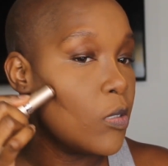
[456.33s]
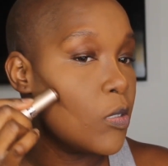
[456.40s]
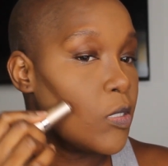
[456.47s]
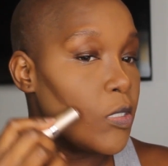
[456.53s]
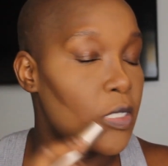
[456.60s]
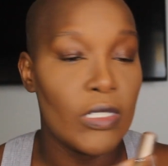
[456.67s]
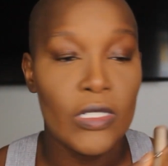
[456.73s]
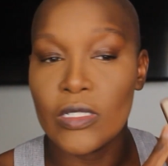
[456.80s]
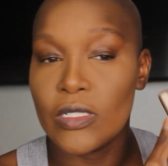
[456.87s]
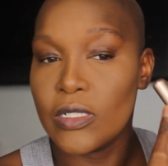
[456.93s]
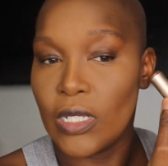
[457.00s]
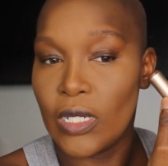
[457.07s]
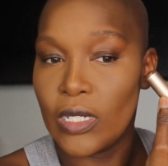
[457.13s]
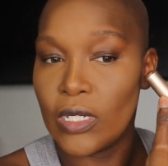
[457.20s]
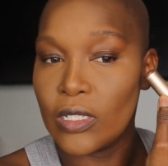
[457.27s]
She is
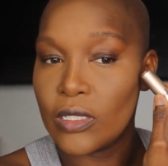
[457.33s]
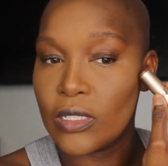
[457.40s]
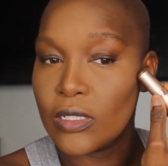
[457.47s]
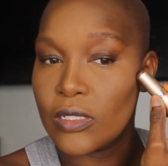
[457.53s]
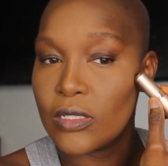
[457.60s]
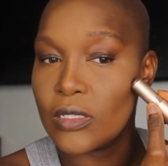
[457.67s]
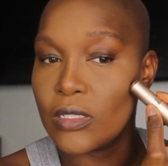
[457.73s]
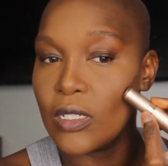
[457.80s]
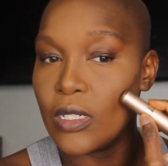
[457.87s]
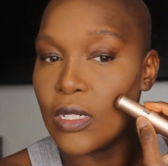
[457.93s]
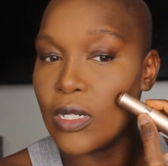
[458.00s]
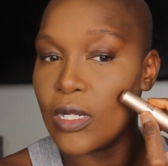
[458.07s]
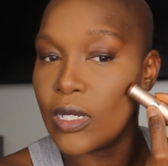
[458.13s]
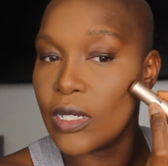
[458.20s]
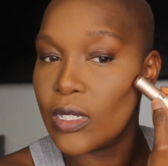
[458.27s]
like this
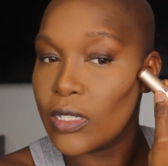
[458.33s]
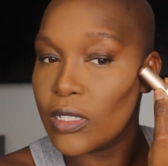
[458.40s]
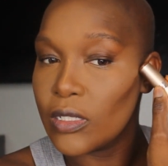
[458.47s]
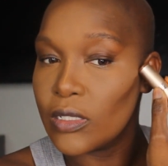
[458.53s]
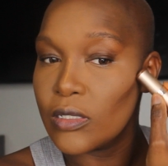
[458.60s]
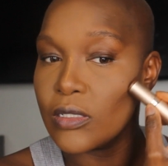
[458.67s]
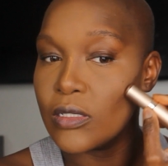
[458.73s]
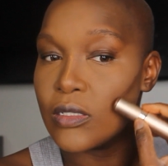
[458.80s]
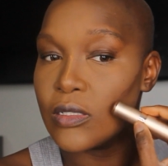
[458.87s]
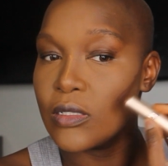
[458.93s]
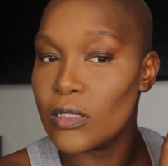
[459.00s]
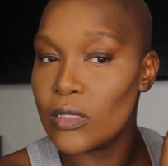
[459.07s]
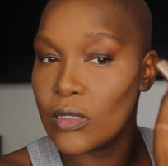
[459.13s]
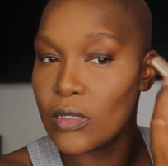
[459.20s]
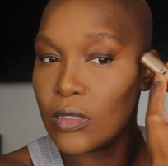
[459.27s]

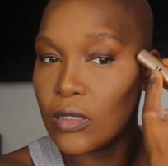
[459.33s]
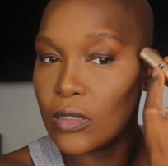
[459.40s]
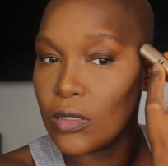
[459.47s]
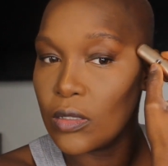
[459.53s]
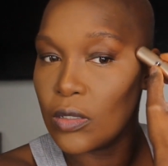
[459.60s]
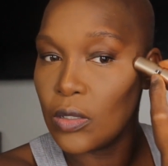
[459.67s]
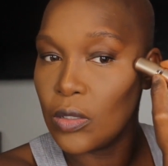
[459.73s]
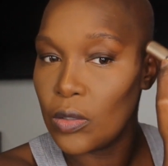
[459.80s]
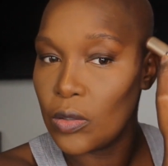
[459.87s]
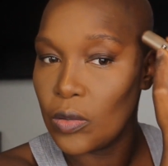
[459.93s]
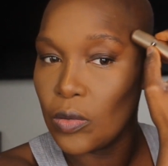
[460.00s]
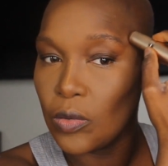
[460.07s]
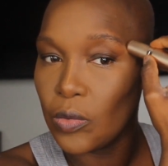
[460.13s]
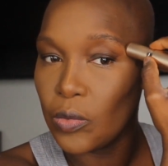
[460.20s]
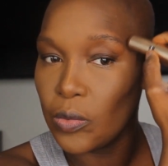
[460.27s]
nice,
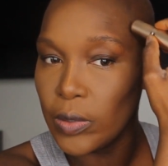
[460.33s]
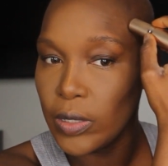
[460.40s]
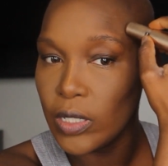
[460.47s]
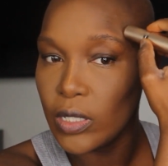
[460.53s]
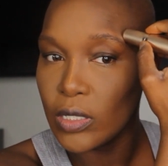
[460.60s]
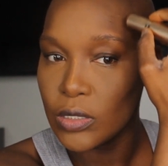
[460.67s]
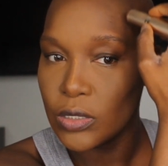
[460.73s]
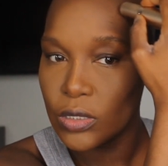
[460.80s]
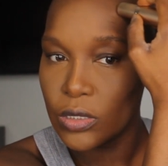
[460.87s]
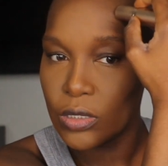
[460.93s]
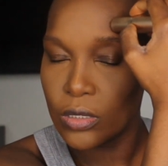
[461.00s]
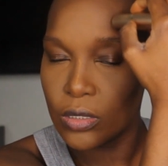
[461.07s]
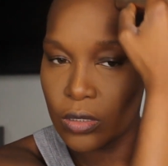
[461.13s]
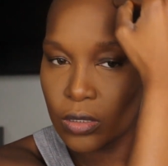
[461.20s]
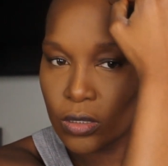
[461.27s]

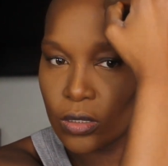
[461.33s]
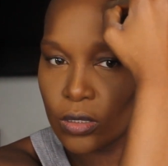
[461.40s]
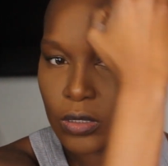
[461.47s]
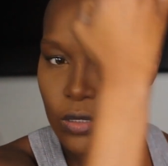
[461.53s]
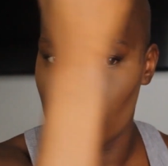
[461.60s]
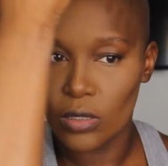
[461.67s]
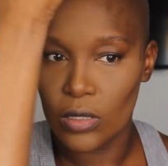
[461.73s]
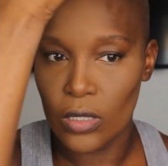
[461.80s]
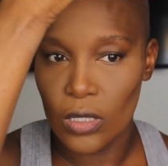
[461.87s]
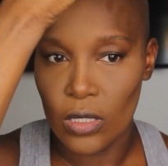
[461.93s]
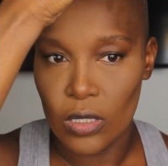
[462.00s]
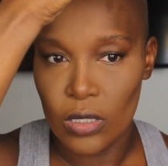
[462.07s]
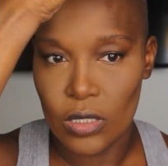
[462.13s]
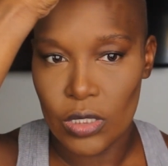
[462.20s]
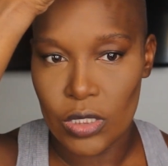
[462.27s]
rich
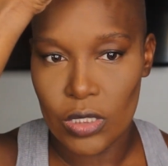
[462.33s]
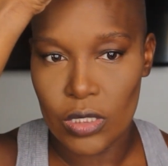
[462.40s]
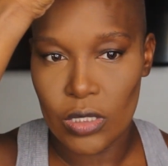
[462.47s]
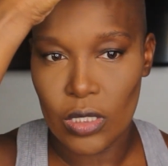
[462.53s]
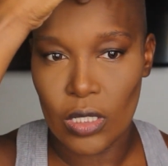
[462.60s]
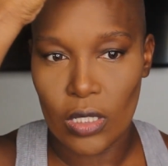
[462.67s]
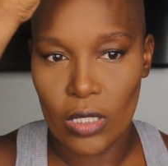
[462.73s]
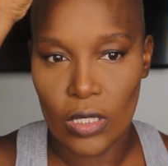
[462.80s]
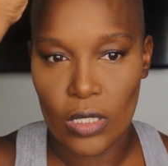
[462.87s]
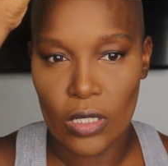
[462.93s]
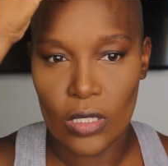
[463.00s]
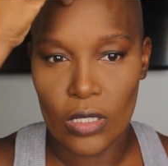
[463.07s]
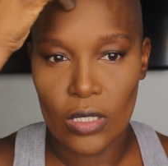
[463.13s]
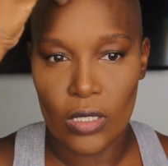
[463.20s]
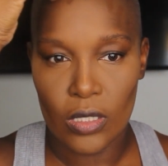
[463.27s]

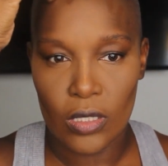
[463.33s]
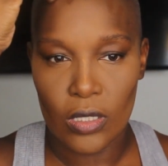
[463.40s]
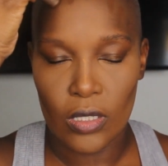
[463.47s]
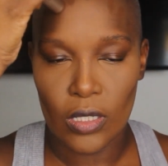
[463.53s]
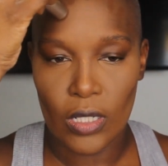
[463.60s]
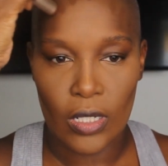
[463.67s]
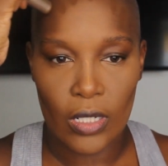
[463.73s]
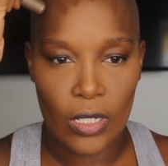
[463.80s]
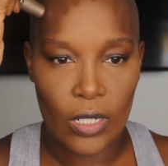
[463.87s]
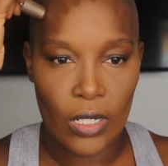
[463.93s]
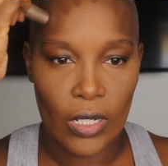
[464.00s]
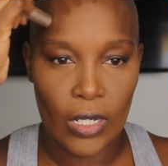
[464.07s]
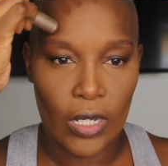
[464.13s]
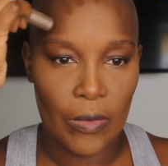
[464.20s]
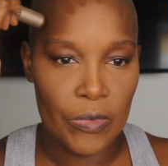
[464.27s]
shade that
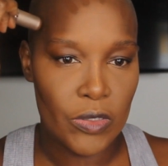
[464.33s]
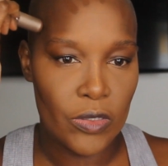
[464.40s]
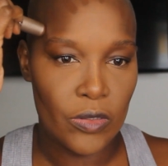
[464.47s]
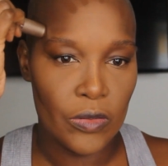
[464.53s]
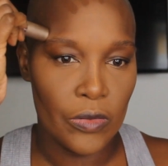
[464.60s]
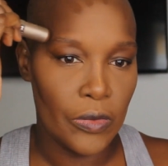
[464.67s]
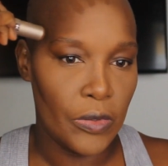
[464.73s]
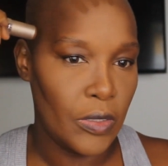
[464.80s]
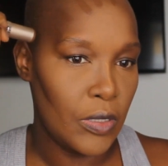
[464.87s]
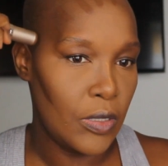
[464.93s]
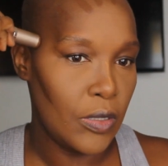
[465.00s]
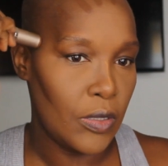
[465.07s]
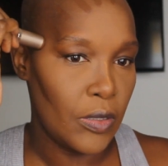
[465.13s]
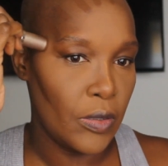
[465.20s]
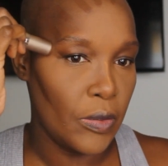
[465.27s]
I absolutely
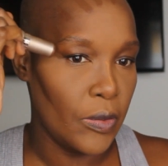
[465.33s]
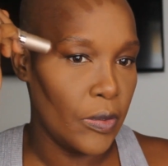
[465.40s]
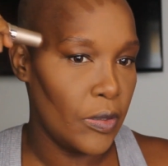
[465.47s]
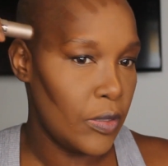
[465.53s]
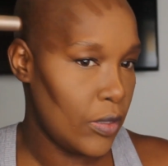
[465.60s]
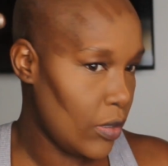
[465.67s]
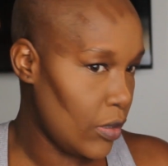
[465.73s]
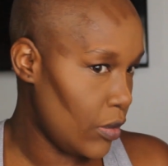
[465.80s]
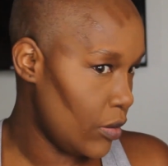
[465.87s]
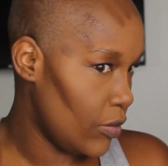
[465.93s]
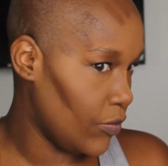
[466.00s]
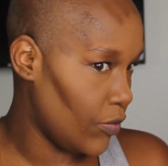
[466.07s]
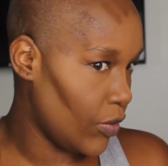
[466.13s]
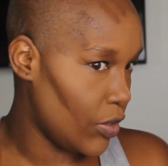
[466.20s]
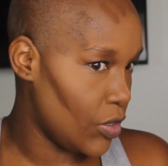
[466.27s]

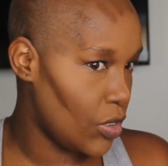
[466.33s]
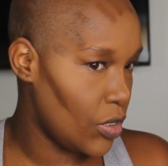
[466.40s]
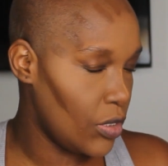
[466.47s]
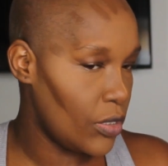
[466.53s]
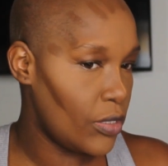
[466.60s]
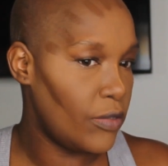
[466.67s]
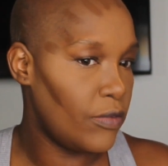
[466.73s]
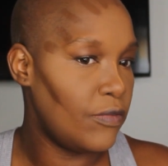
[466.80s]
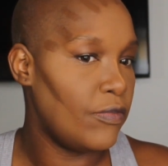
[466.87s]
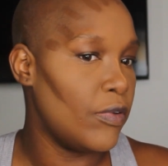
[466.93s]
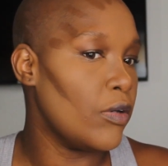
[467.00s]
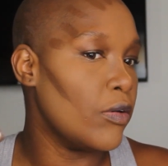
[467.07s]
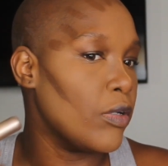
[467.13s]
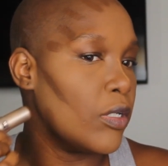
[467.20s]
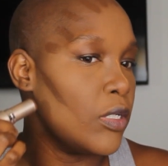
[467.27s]
love. And she's
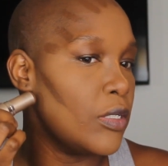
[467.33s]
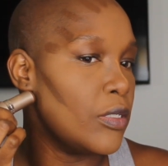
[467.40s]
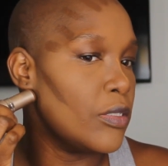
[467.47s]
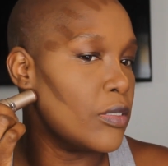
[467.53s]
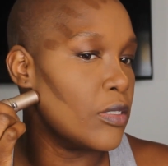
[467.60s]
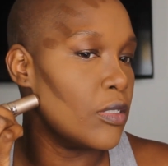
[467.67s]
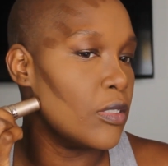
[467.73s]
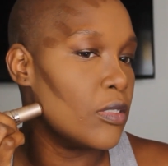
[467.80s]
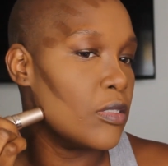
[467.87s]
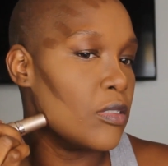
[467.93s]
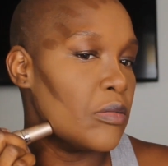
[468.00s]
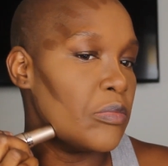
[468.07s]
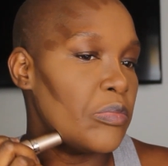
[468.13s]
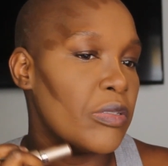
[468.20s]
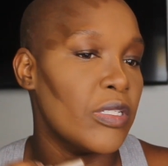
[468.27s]
very easy
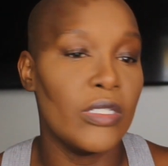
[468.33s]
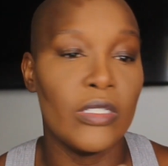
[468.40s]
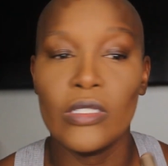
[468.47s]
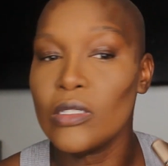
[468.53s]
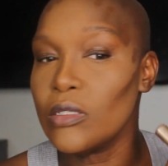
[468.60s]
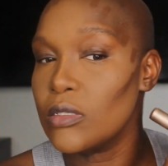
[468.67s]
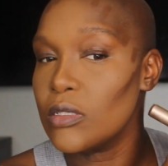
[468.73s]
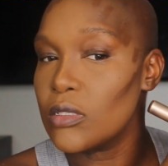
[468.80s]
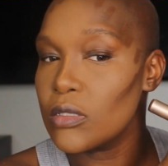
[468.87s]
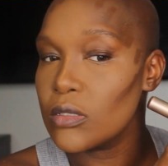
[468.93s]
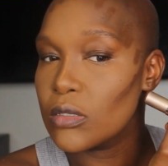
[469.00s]
to blend.